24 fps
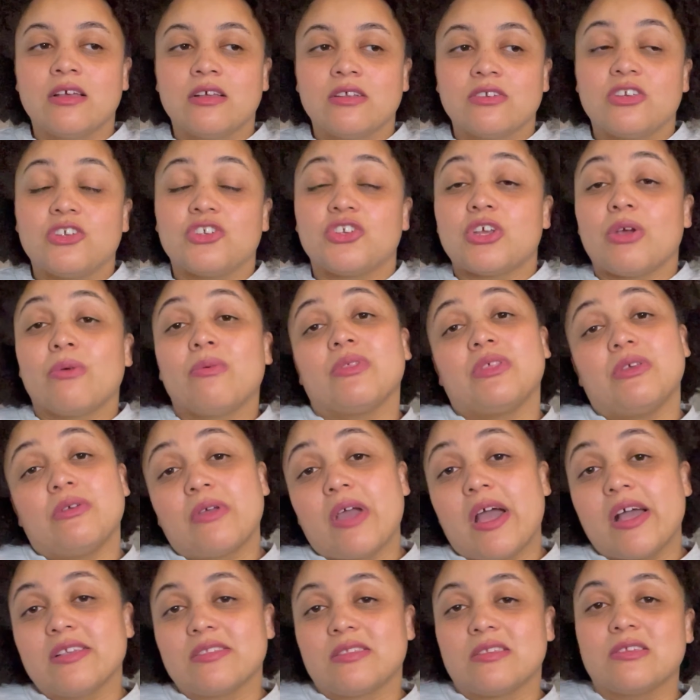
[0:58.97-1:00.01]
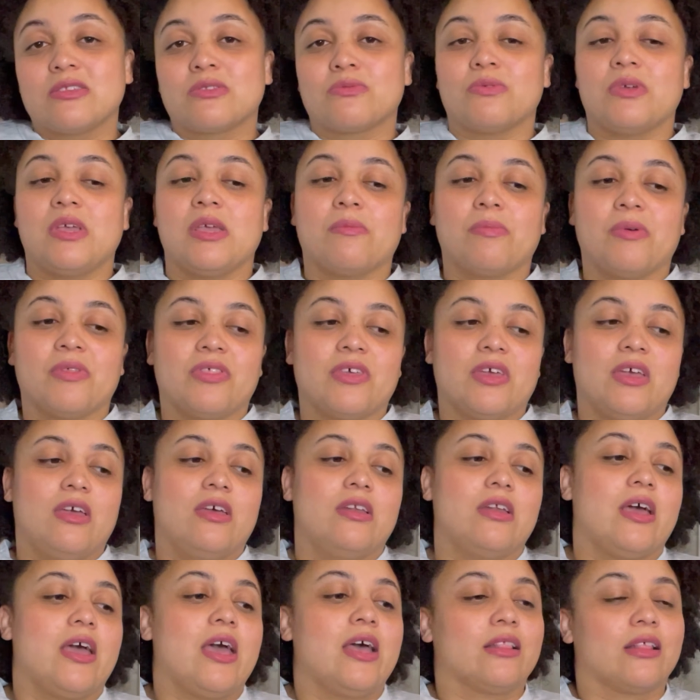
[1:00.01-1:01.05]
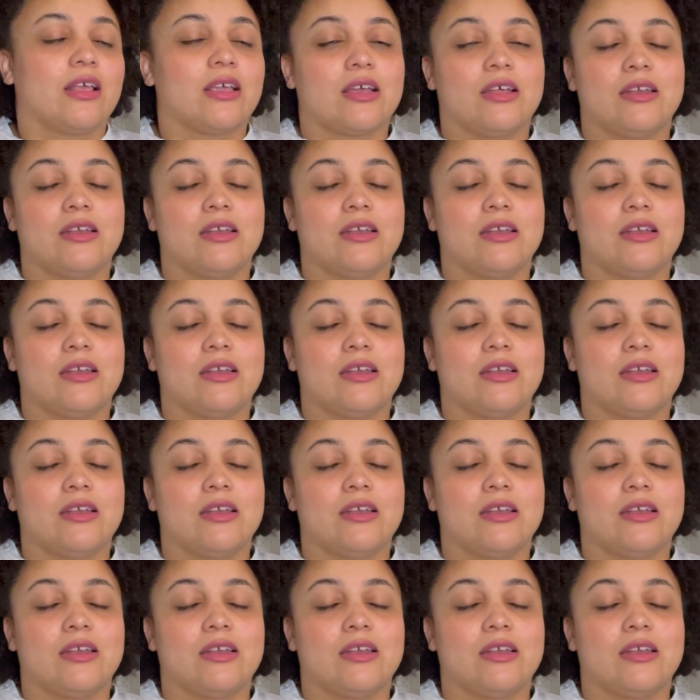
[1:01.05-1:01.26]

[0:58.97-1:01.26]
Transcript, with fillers: to share with you guys this week, but then I had like